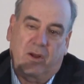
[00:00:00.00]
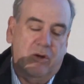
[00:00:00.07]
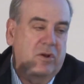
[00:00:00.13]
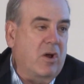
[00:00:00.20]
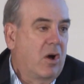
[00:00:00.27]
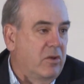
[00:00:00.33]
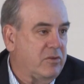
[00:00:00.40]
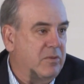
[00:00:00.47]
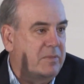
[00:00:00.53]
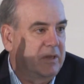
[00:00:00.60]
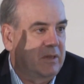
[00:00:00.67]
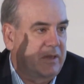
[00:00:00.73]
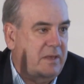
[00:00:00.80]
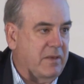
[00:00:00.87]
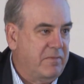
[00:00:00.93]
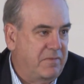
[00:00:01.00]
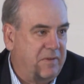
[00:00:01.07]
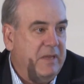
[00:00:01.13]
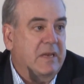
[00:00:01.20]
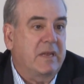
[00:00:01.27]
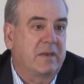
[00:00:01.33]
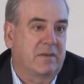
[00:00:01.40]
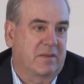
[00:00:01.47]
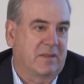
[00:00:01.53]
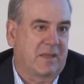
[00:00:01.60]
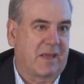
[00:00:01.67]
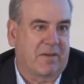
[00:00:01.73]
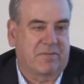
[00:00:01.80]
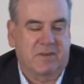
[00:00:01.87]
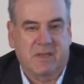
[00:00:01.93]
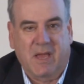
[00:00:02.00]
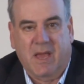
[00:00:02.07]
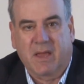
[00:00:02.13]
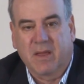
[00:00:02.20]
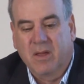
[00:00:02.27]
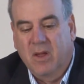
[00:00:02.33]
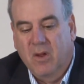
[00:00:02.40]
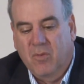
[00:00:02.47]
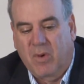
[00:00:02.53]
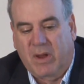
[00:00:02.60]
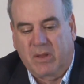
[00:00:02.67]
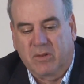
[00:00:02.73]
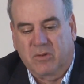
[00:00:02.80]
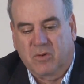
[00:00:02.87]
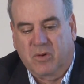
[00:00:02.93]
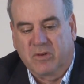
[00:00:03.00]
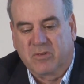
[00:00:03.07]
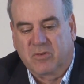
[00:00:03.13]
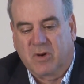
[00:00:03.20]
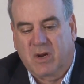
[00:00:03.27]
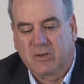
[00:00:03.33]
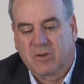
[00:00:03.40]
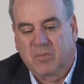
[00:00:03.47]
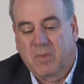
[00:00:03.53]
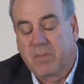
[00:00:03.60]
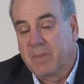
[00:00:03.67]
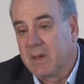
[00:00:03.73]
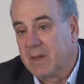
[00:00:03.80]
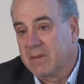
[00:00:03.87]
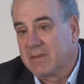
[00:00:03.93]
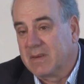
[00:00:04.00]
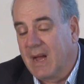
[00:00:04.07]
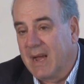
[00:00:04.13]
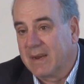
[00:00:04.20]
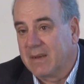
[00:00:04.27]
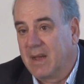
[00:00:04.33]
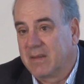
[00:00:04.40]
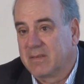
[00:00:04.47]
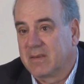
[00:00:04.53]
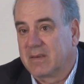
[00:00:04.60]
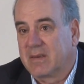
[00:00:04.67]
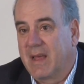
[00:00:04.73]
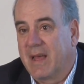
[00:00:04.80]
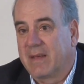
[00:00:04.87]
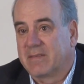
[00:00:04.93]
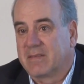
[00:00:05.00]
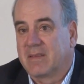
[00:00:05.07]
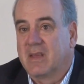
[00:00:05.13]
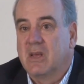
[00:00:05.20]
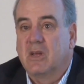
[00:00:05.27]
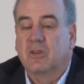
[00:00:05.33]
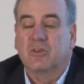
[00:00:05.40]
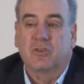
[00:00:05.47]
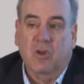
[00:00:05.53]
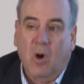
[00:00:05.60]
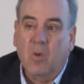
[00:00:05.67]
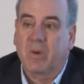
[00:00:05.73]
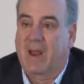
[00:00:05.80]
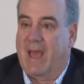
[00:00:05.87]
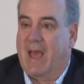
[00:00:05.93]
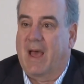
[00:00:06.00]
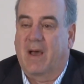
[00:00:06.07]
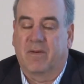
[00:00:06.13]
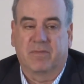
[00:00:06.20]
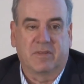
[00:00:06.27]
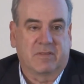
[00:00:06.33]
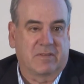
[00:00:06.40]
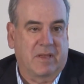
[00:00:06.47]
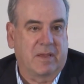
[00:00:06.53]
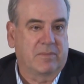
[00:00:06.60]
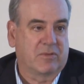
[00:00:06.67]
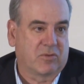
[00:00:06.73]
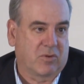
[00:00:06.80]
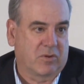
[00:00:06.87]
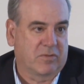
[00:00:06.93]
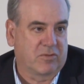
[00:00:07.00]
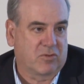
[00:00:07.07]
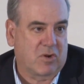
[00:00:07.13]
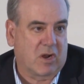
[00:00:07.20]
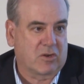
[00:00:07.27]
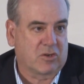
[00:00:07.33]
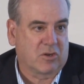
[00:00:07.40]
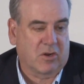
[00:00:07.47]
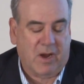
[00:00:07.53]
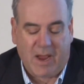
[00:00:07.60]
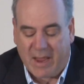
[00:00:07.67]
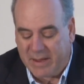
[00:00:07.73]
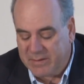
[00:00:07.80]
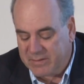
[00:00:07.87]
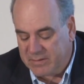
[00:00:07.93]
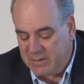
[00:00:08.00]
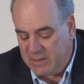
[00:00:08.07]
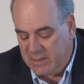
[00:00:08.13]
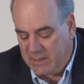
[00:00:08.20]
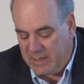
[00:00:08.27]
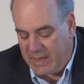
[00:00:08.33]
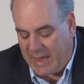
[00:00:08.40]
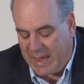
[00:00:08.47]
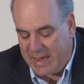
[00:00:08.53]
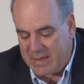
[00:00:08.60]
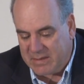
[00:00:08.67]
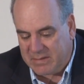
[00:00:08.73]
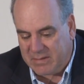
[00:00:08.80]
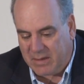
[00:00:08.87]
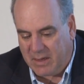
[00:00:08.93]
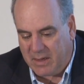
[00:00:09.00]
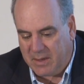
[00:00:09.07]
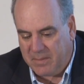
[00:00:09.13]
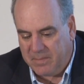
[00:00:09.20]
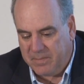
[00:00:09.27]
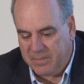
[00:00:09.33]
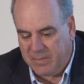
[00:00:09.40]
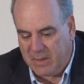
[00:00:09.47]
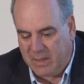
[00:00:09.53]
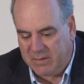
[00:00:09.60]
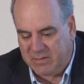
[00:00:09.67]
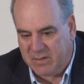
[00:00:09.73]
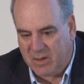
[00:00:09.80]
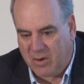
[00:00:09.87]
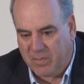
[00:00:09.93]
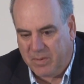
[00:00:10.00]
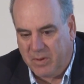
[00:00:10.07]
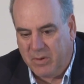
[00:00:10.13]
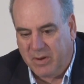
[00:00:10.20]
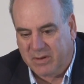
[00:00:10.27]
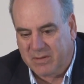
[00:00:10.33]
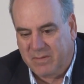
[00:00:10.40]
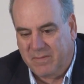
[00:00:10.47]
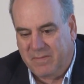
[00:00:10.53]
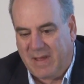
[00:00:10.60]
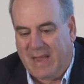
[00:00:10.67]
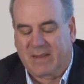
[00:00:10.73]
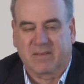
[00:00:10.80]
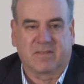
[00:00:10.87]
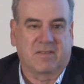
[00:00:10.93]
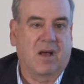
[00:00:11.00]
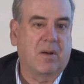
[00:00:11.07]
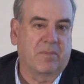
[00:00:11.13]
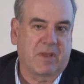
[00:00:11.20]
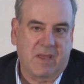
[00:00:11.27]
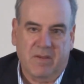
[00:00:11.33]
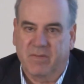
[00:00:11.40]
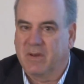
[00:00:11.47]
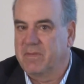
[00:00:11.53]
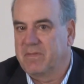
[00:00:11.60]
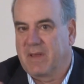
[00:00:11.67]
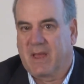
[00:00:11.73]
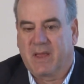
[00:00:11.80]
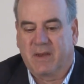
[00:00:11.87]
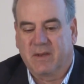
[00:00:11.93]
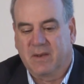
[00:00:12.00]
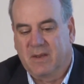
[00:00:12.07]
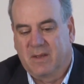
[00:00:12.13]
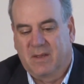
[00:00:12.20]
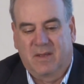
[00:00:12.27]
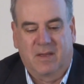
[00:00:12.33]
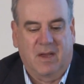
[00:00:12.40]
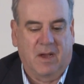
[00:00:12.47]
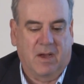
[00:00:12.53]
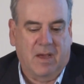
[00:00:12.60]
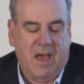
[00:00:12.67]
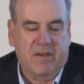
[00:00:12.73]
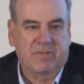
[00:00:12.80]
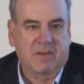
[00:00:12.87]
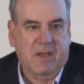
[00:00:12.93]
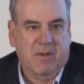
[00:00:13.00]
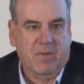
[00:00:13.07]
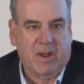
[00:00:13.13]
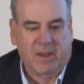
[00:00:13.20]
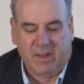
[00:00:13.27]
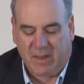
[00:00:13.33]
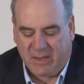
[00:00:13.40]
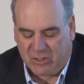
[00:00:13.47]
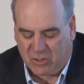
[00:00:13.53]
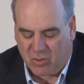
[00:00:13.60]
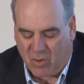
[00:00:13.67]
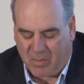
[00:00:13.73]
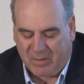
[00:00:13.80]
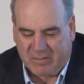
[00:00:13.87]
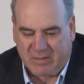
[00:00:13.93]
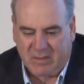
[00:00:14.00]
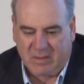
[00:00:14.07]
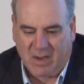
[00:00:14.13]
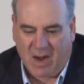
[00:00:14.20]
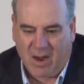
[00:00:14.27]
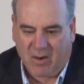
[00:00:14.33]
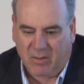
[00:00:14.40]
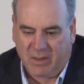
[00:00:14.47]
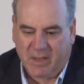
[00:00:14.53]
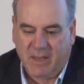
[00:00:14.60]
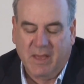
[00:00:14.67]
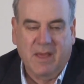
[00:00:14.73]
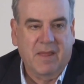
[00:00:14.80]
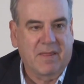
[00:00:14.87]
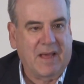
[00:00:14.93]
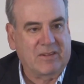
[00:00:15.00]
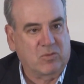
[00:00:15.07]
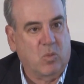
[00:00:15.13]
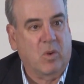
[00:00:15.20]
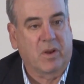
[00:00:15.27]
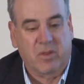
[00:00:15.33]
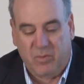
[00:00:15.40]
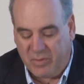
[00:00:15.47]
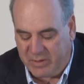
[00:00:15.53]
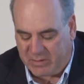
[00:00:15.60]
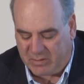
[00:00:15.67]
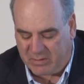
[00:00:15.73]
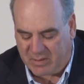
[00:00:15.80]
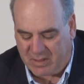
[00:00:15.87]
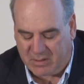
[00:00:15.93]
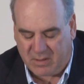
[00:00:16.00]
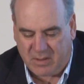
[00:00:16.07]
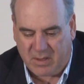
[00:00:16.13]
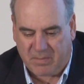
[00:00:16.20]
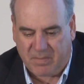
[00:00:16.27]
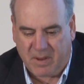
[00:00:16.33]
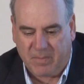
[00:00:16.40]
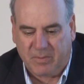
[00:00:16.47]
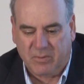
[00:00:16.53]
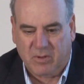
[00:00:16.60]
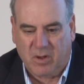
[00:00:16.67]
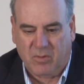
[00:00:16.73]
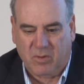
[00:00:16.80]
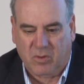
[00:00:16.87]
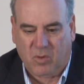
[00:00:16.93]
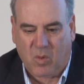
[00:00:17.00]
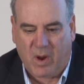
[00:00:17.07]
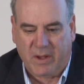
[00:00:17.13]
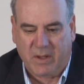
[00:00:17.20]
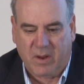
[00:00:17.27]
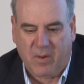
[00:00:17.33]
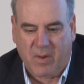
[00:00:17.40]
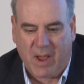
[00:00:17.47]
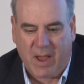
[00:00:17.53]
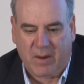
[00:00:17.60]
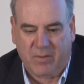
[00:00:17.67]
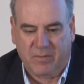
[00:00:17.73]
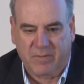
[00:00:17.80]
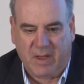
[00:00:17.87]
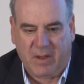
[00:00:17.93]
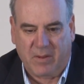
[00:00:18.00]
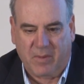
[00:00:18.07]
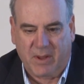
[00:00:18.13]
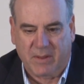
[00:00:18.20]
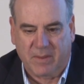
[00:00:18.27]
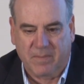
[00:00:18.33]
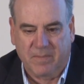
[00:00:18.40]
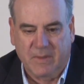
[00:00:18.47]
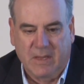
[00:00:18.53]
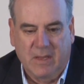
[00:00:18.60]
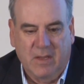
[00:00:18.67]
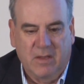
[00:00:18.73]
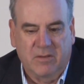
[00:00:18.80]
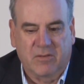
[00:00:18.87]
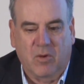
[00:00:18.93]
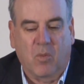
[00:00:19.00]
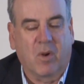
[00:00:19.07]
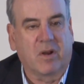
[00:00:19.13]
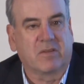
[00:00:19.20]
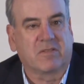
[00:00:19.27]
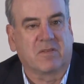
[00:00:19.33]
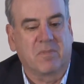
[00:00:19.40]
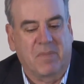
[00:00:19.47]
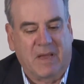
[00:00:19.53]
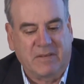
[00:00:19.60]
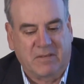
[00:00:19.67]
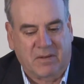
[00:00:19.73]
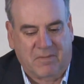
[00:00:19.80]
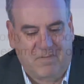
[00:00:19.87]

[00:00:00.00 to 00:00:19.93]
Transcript: could ultimately feed into the FDA regulatory structure. But because diagnostic tests don't have the same sort of structure as therapeutics, and in fact some even evade FDA regulation almost entirely, that's one of the reasons that people don't quite know how to evaluate them. So what are some basic